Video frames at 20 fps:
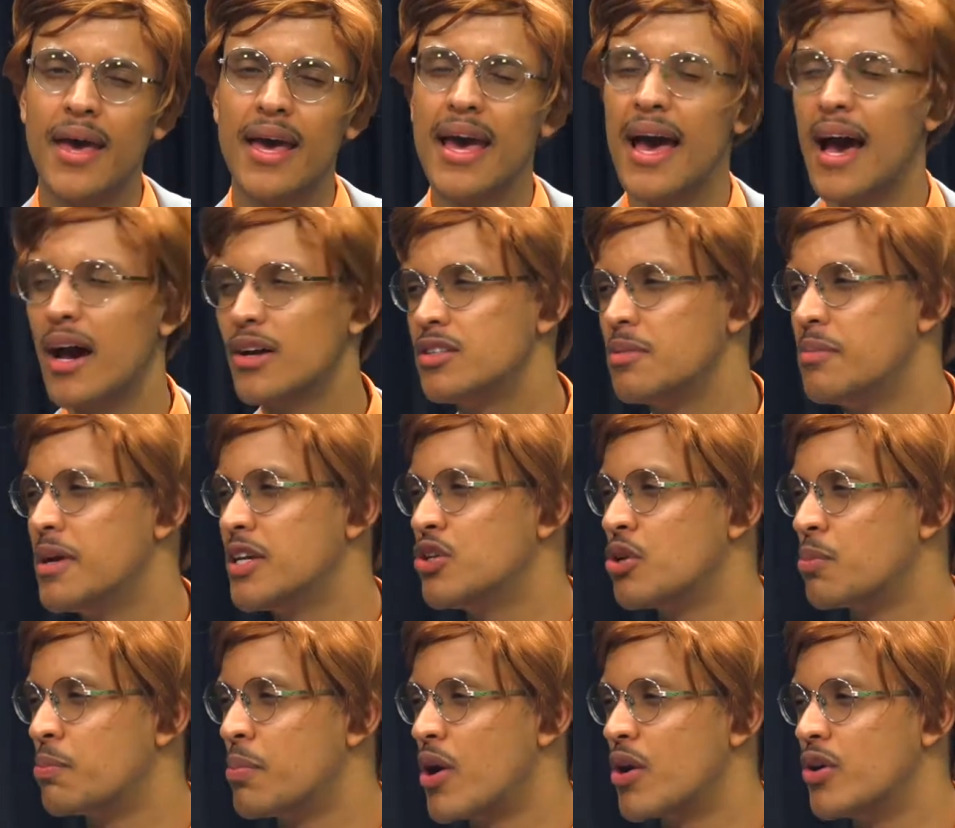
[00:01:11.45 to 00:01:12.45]
How to make
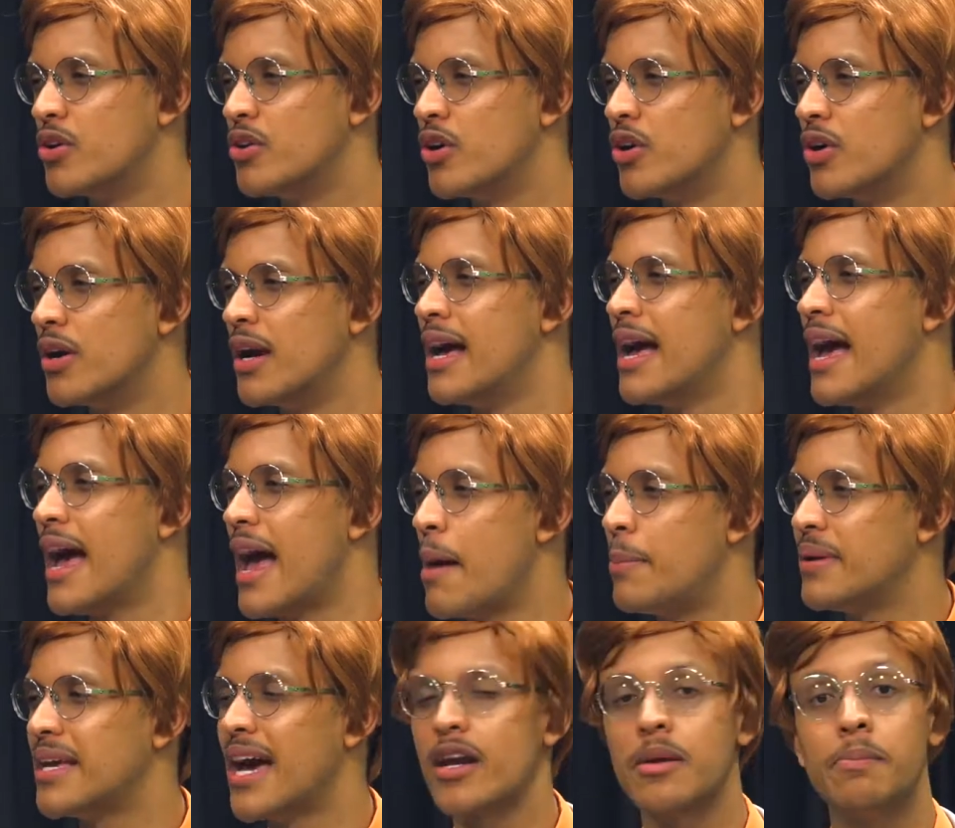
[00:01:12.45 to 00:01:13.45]
your partner
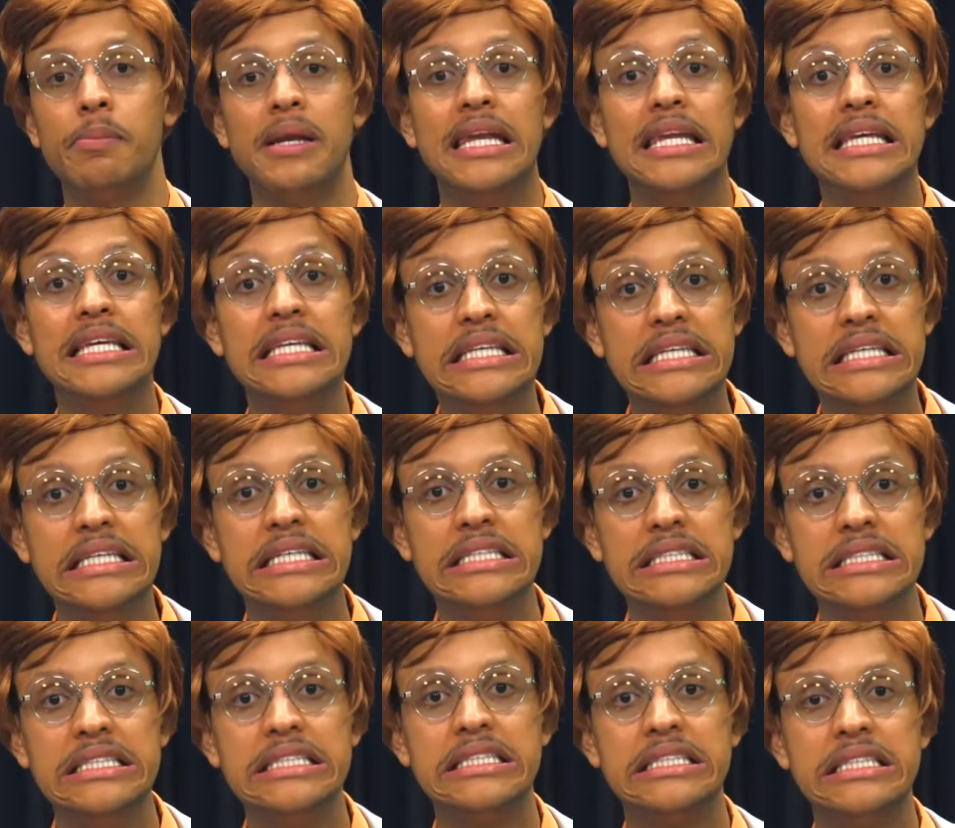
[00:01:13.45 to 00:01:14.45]
happy, how to
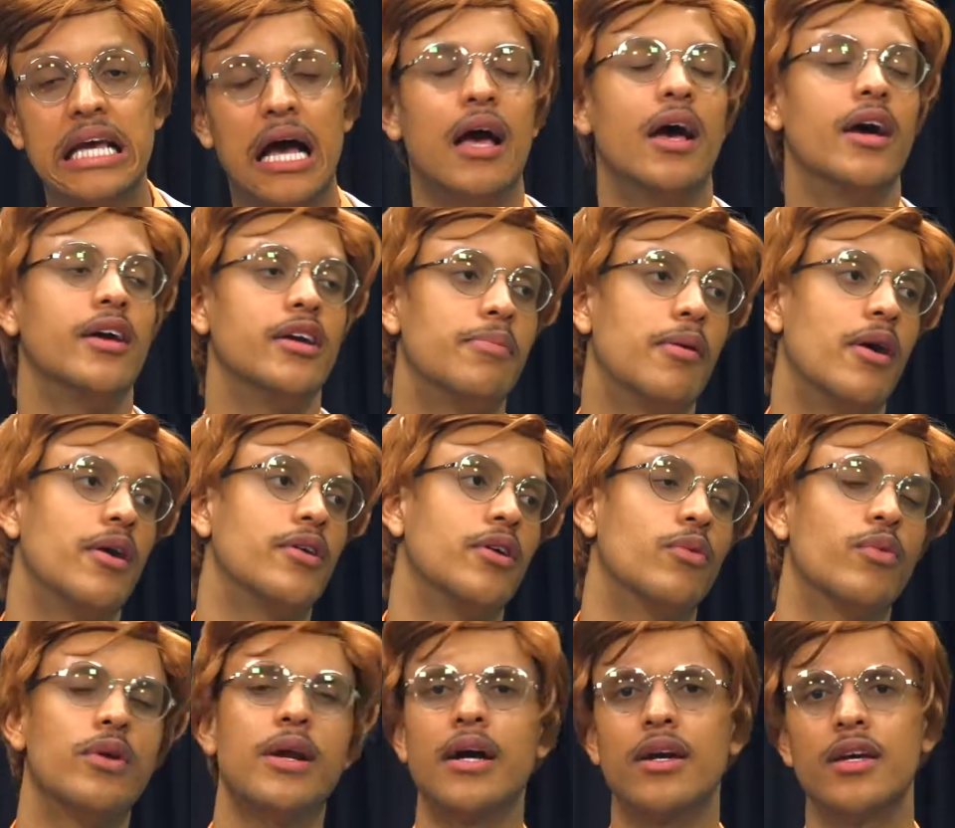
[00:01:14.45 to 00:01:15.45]
please the partner.
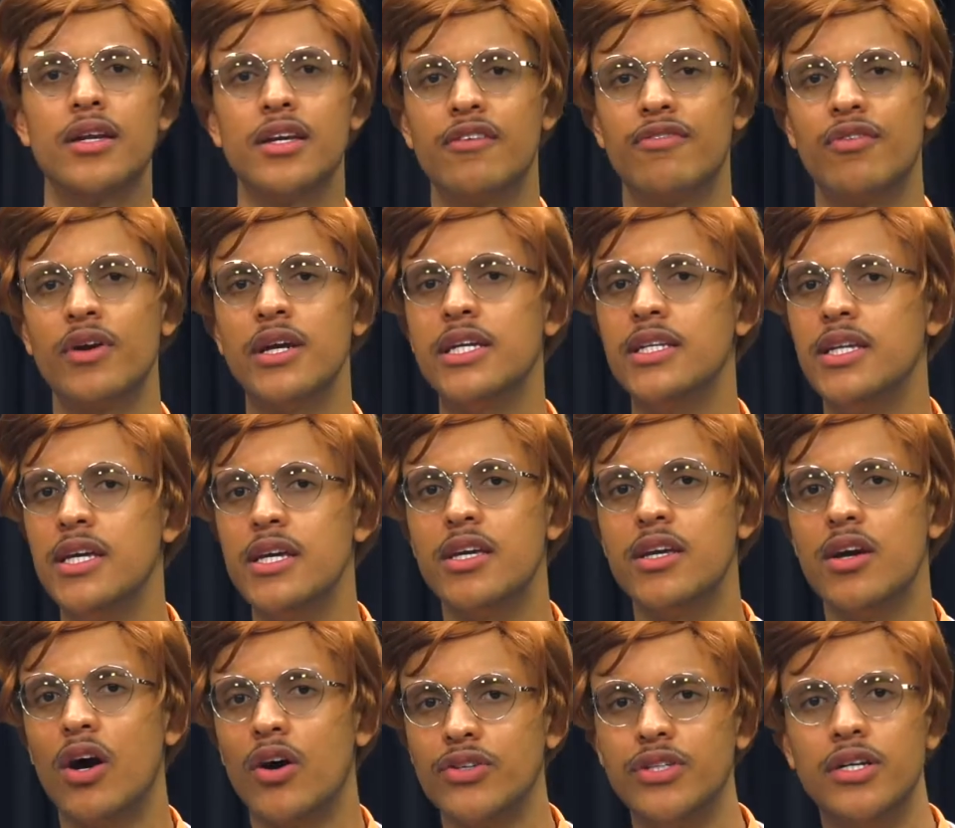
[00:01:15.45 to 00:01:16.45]
We're not going to get freaky
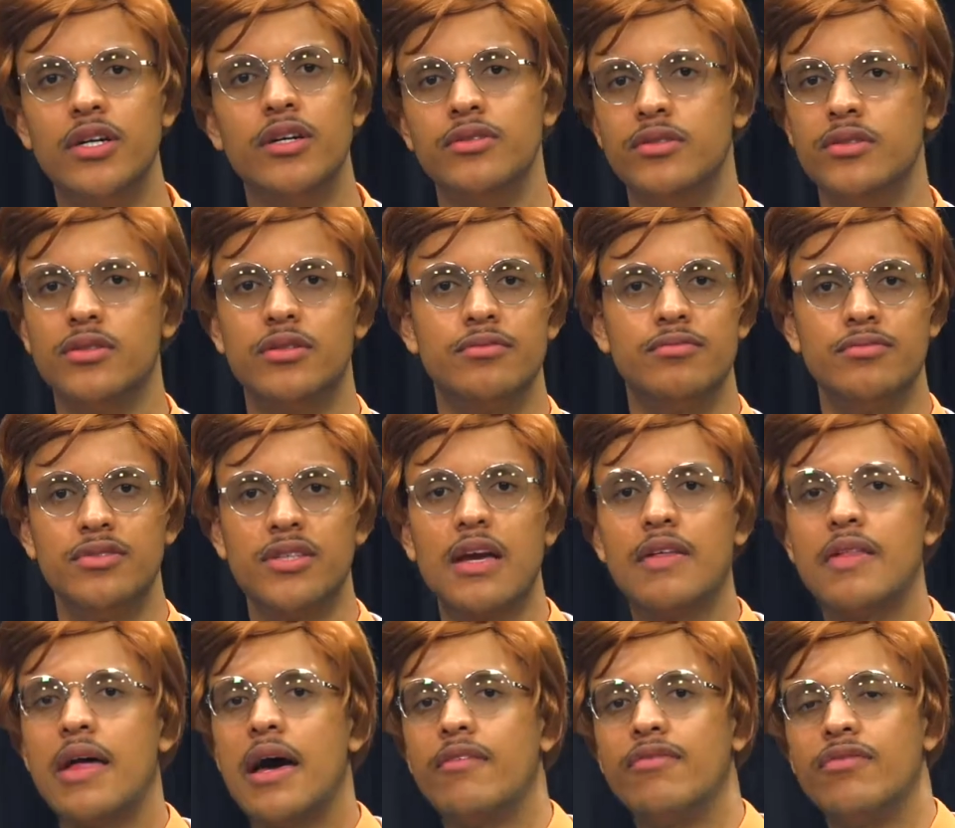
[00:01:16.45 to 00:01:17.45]
deaky on you. You can say
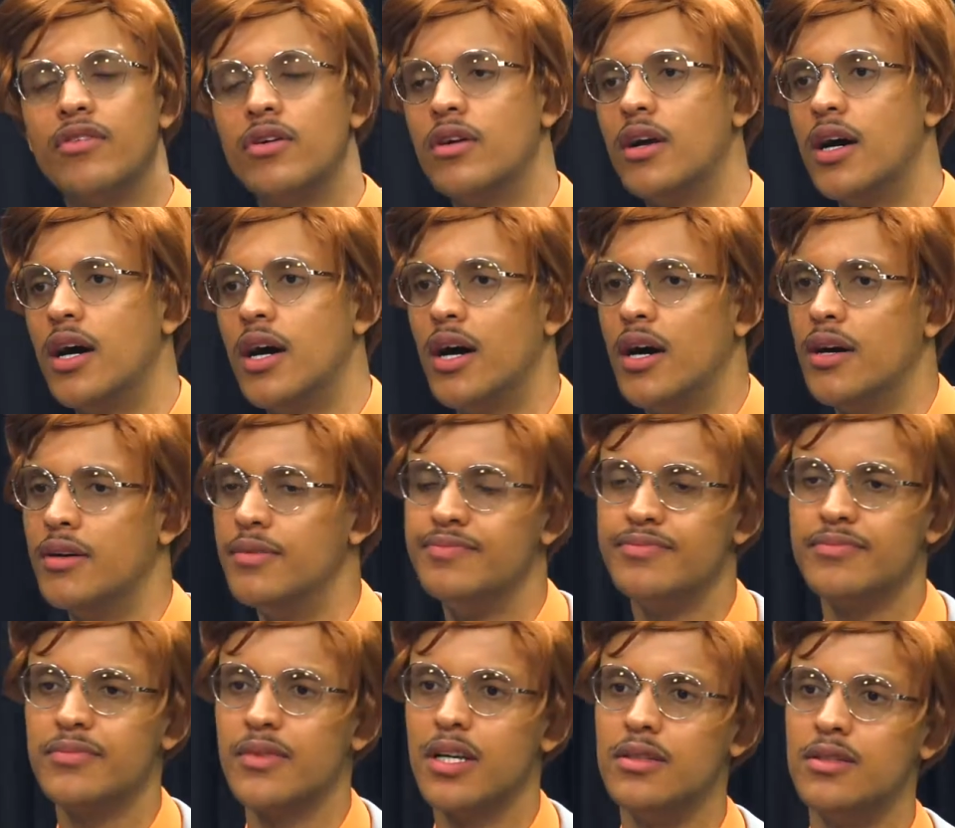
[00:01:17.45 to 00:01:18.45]
that for uh,
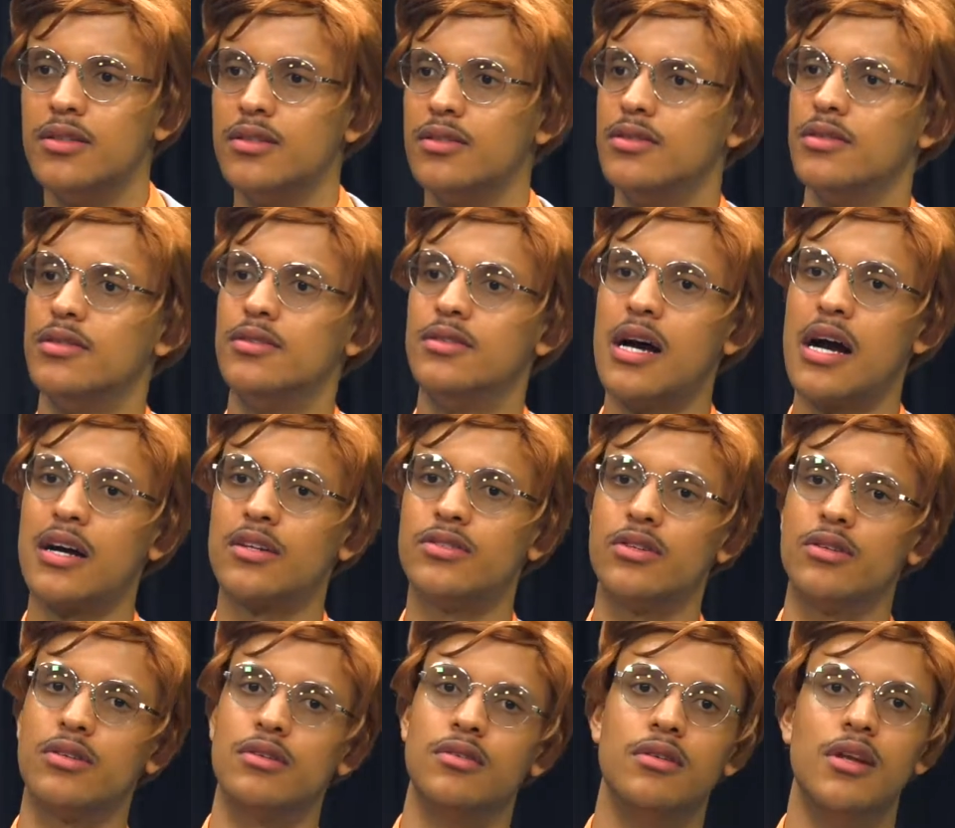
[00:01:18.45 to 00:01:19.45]
the, the
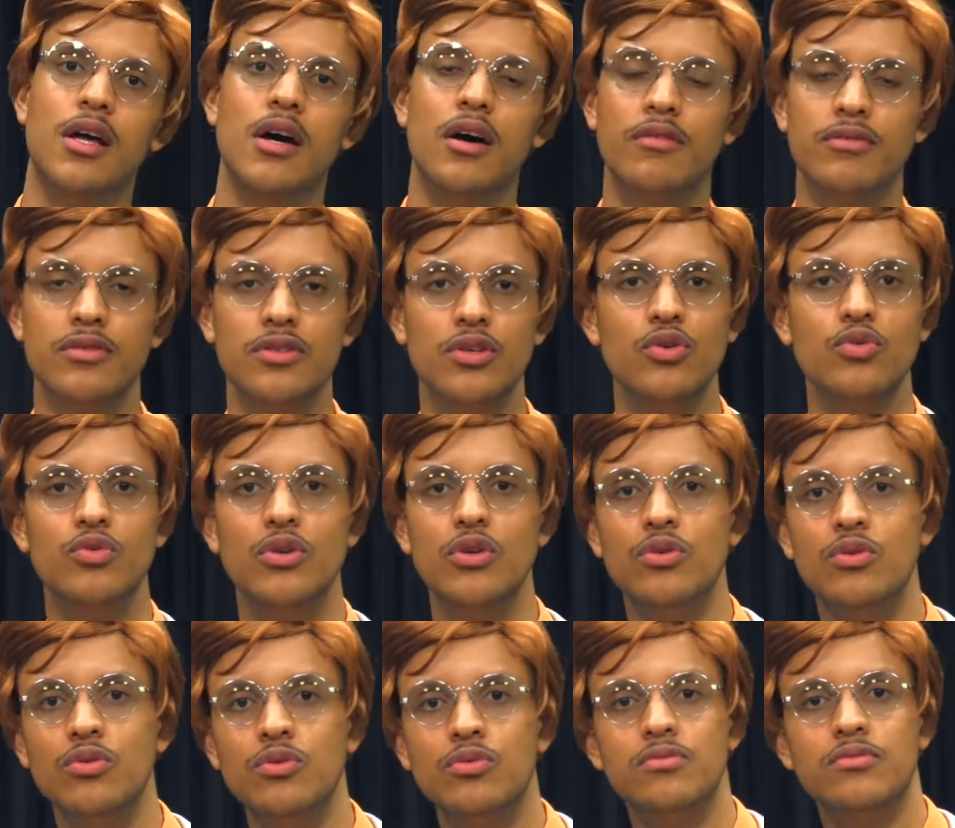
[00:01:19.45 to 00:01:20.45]
Doctor Love
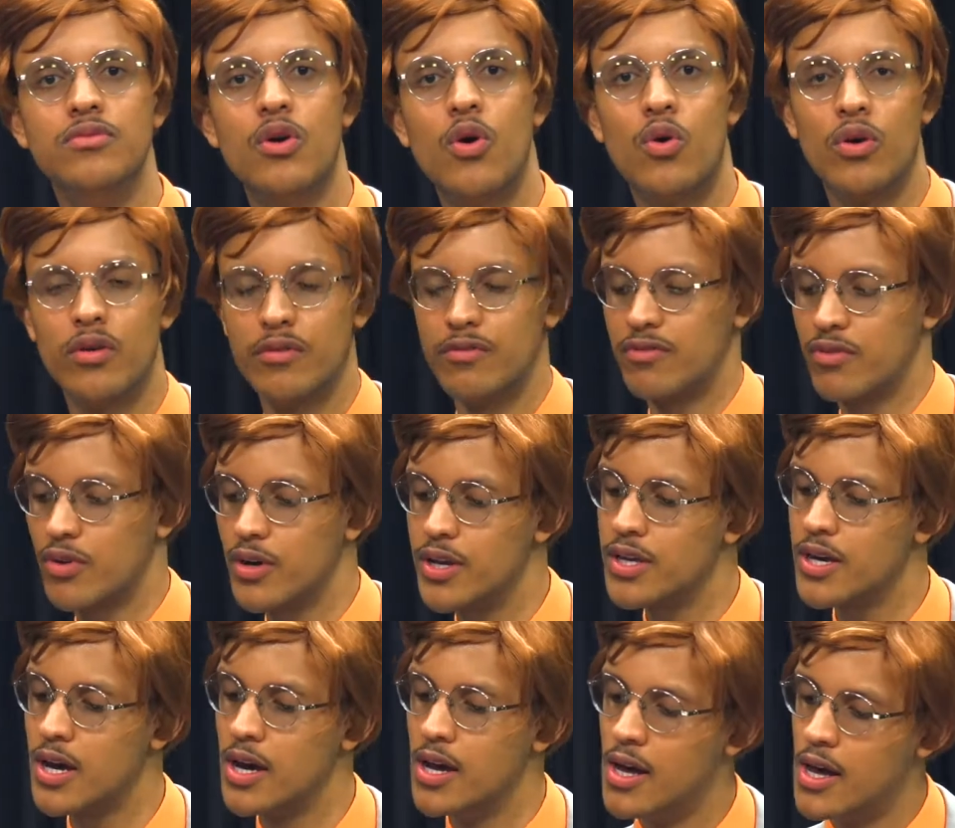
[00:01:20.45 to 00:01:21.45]
Guru Porn Freak.